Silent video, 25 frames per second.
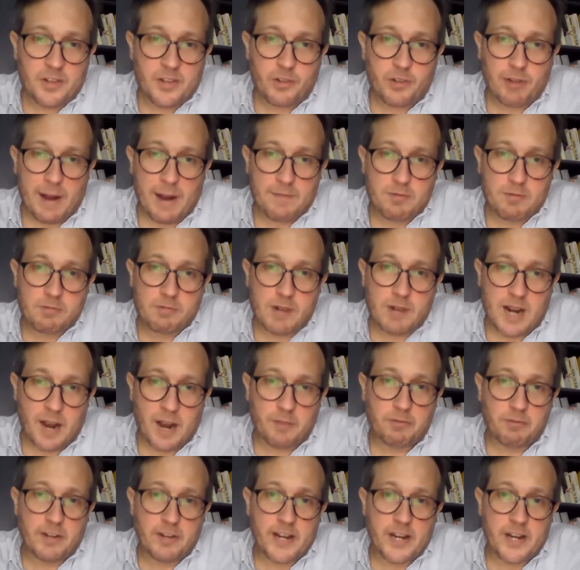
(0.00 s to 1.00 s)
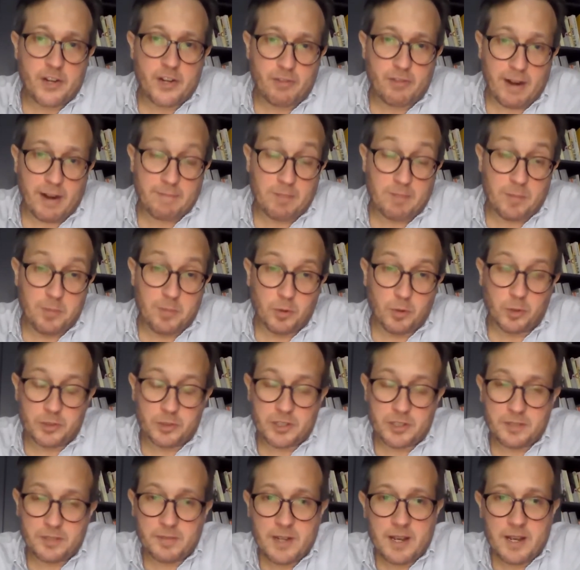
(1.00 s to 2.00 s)
So the Travel Recovery Trend
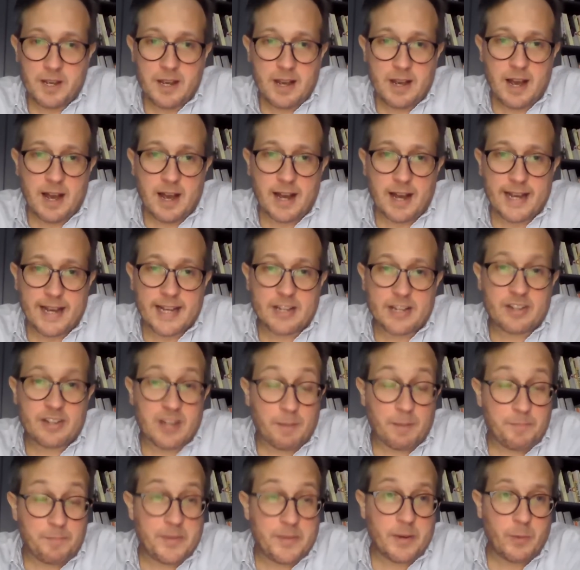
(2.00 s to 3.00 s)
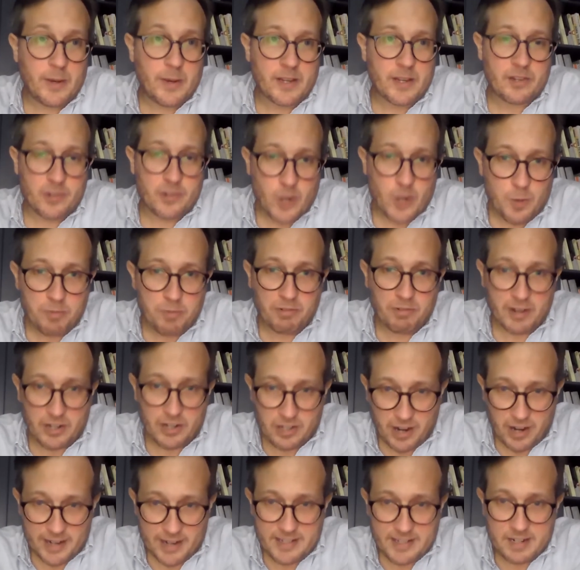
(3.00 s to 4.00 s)
Report, it's something we're super
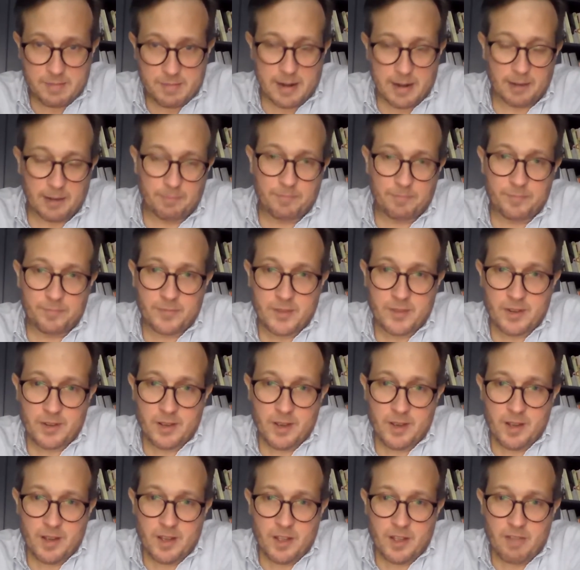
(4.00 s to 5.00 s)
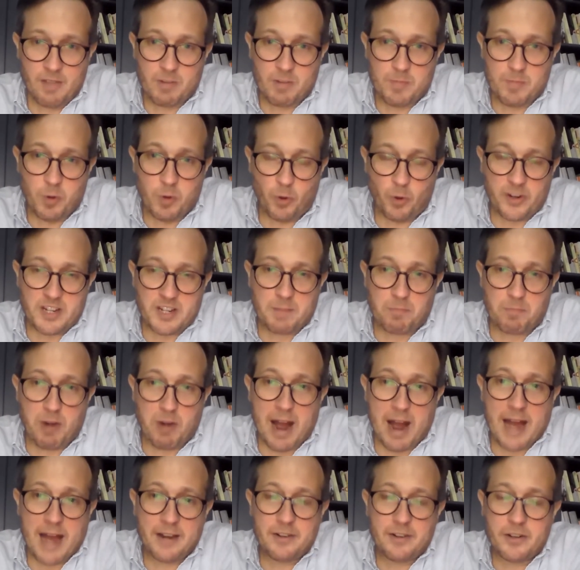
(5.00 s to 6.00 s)
excited about. The report is a
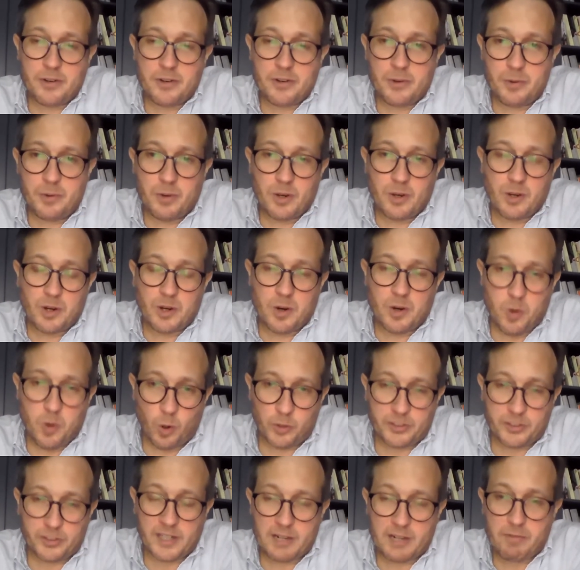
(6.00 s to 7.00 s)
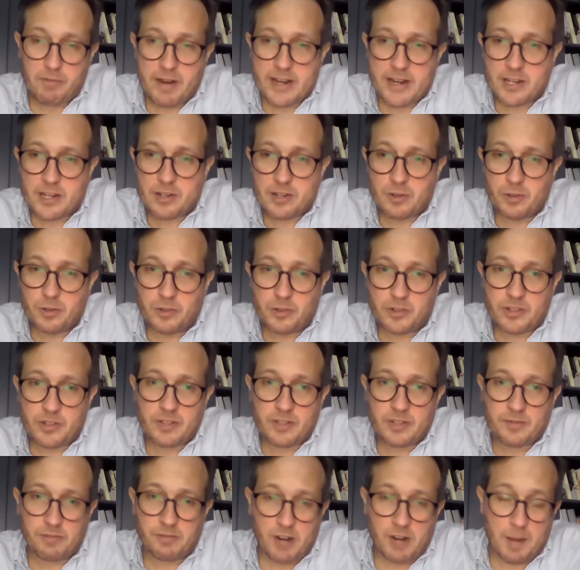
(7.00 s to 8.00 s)
brand new quarterly resource
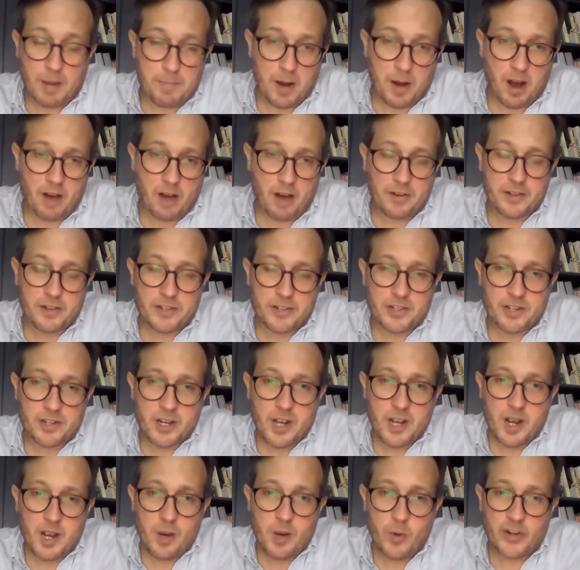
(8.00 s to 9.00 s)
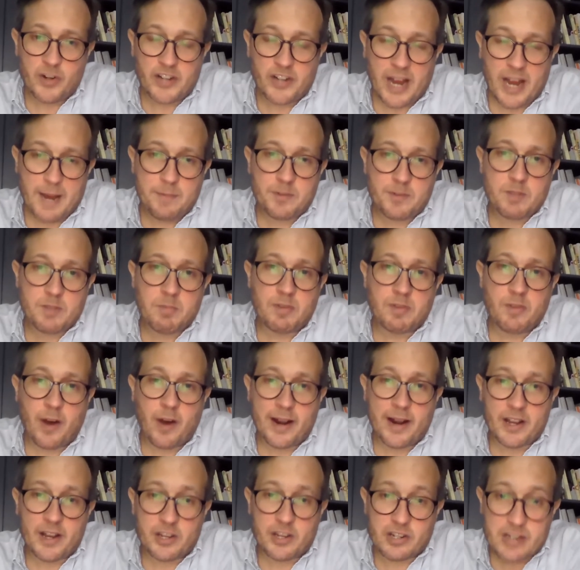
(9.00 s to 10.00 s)
for our partners, which aims to
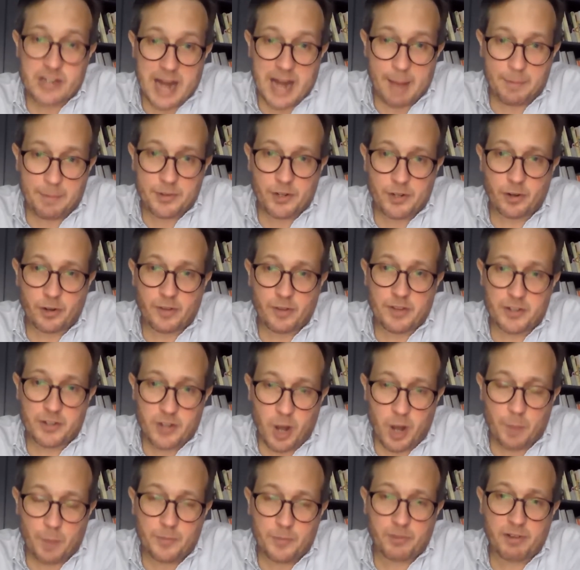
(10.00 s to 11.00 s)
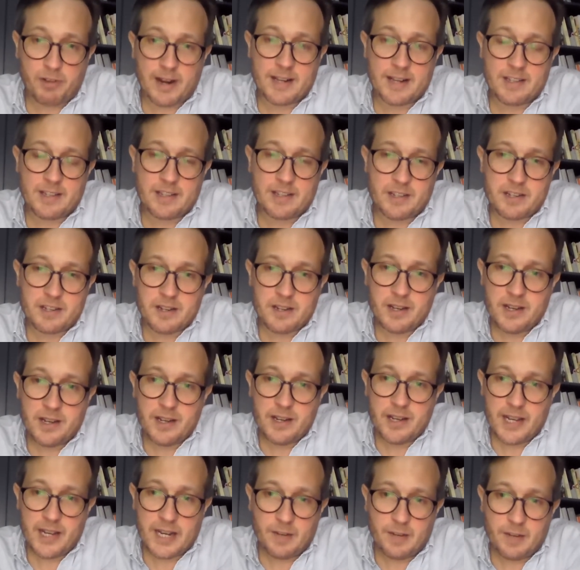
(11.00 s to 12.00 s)
provide a snapshot of the top trends
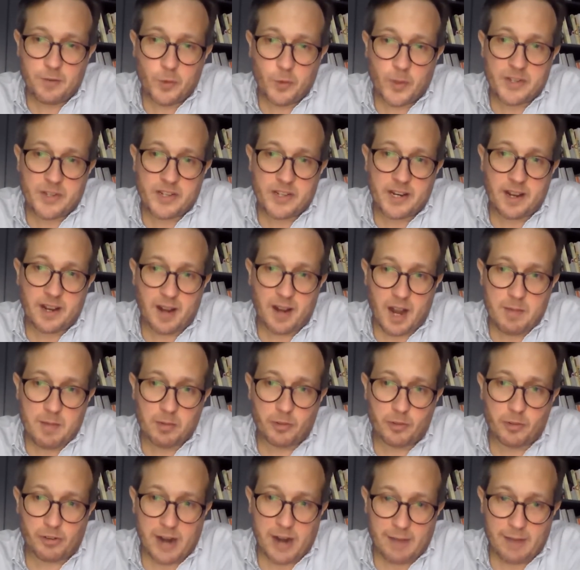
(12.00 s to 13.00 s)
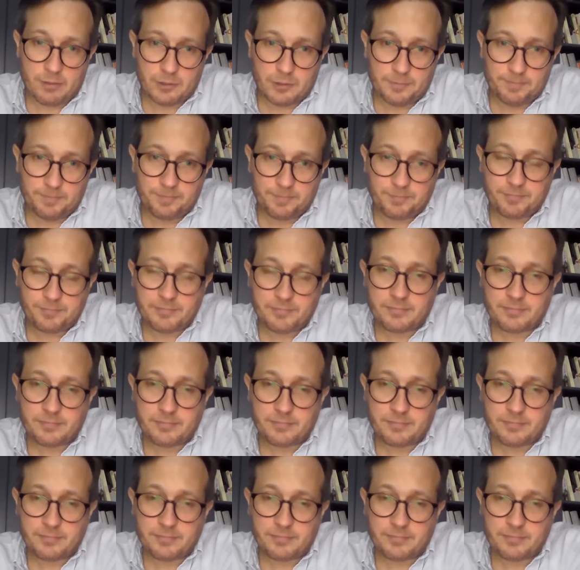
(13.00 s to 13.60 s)
influencing global travel.